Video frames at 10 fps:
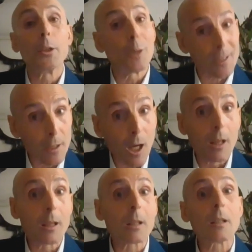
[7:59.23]
the US
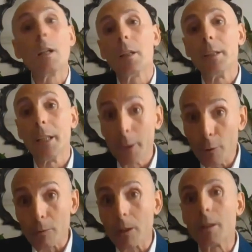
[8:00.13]
dollar, the
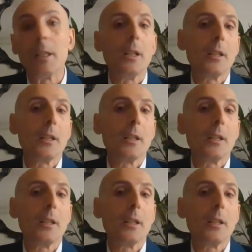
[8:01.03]
euro,